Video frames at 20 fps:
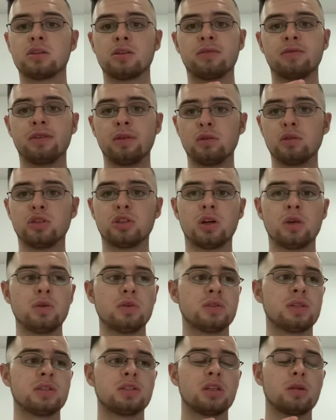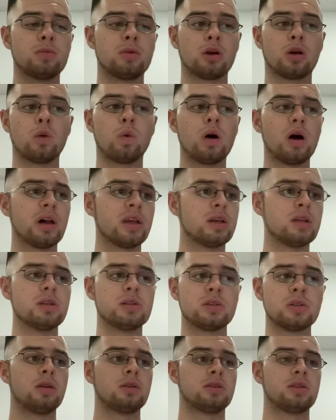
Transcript: the Phil Joneses, the Maguires,